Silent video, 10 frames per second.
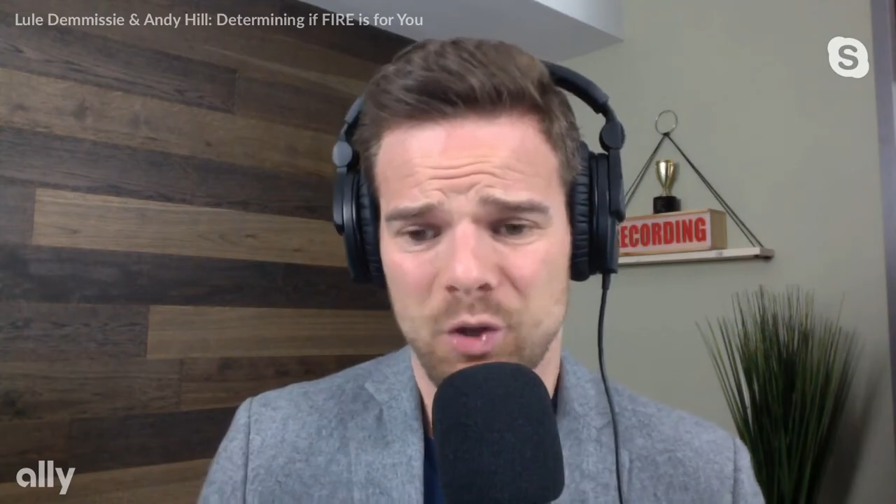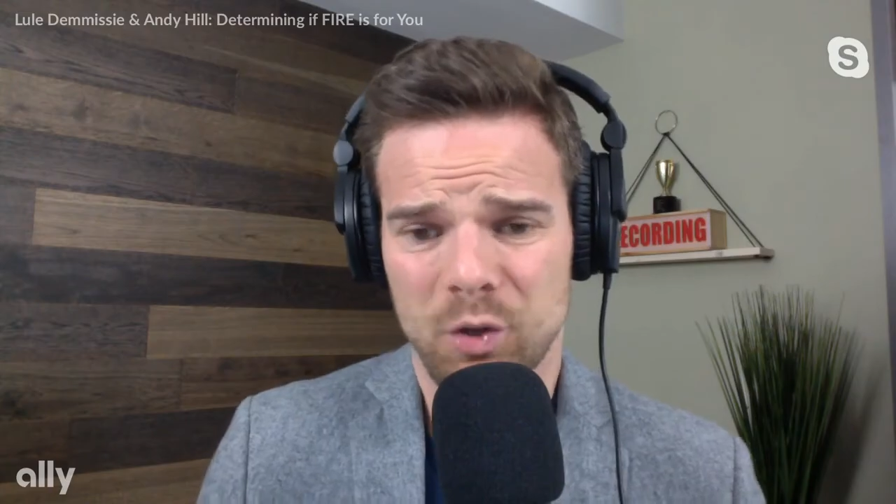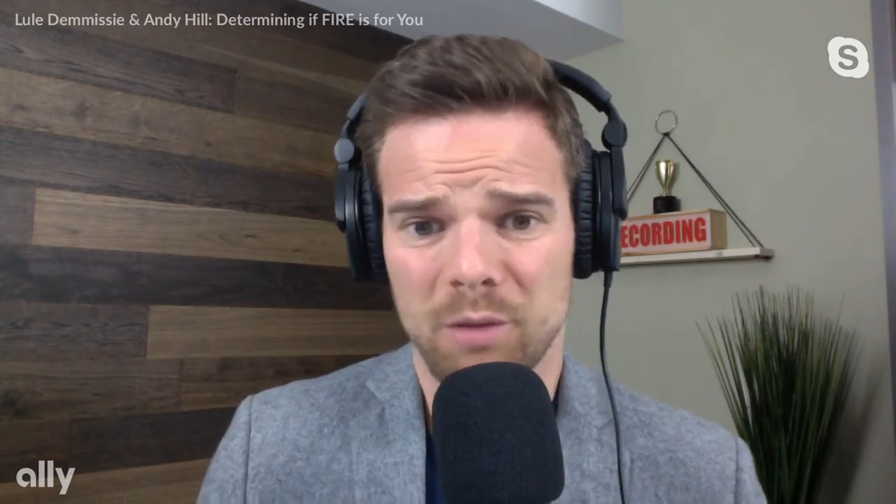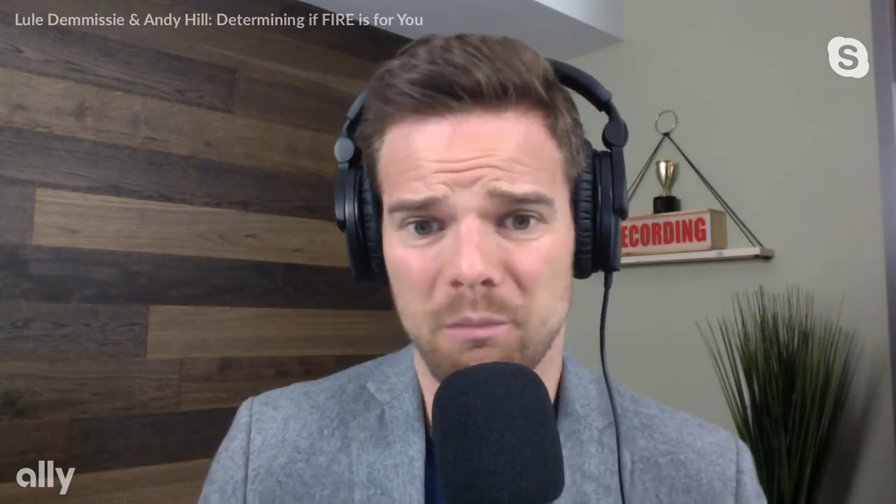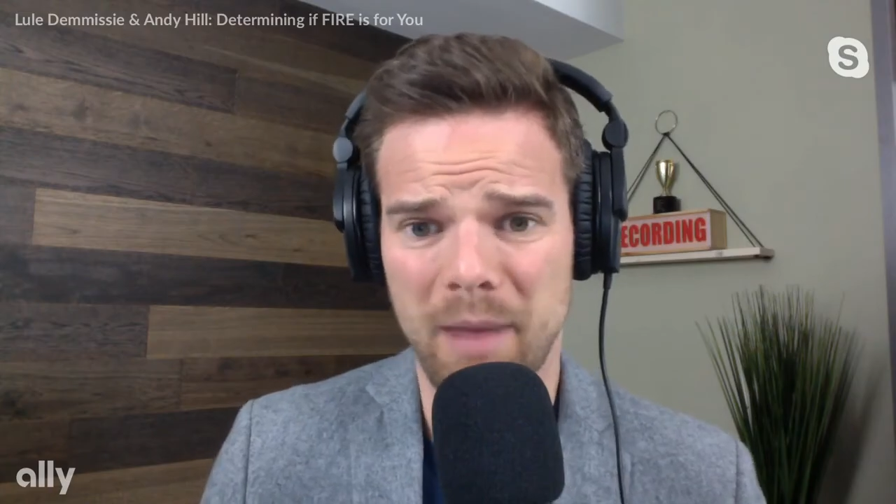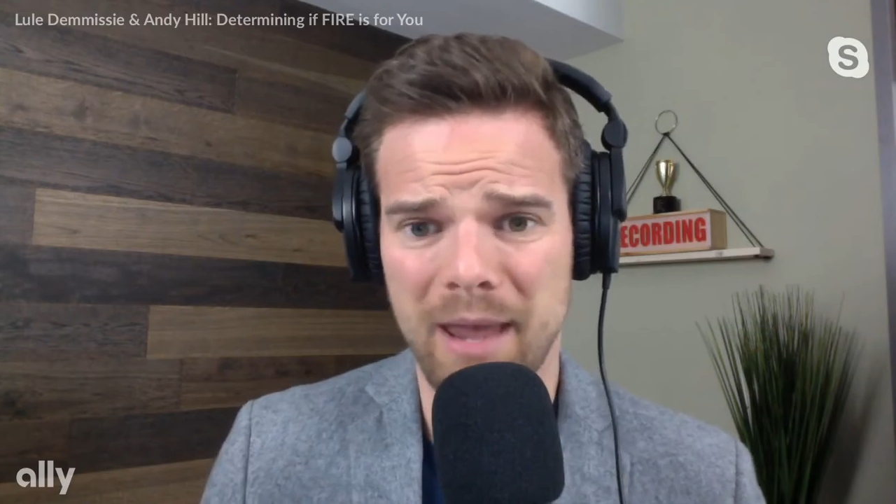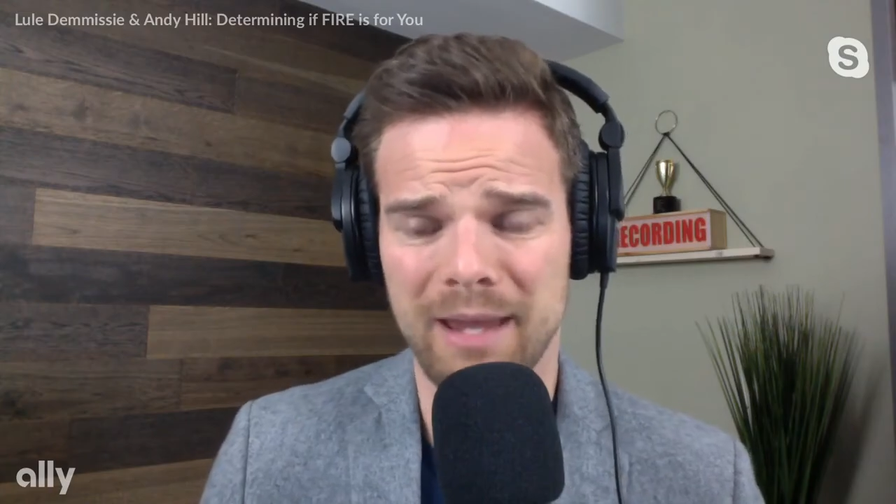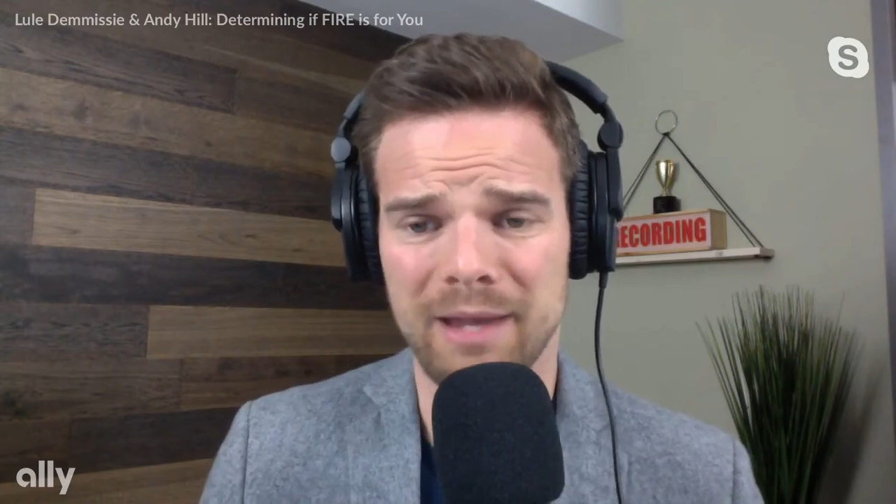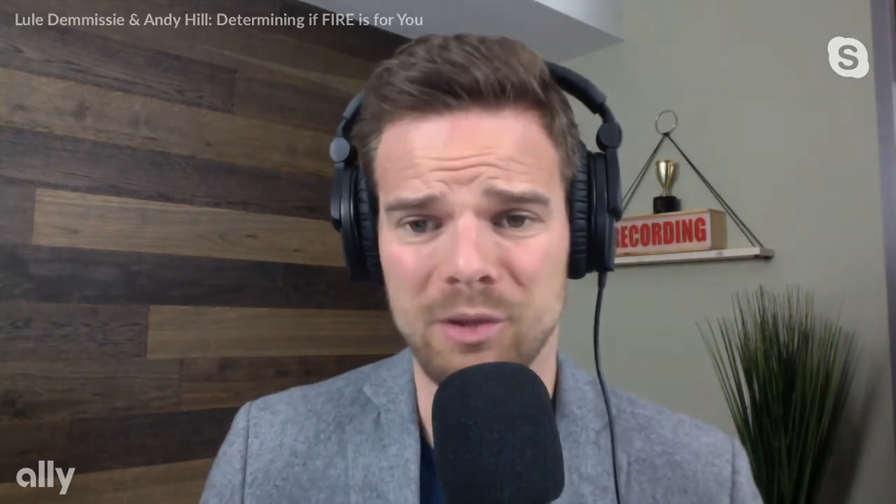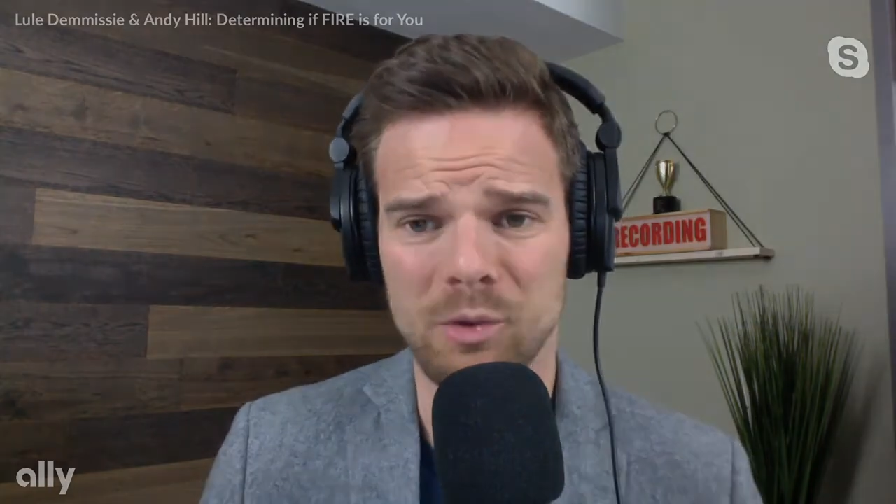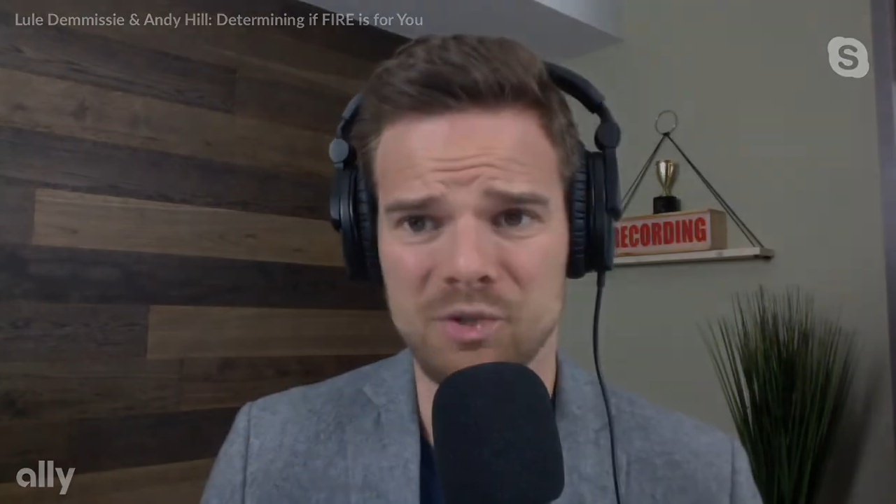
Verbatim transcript: could make a huge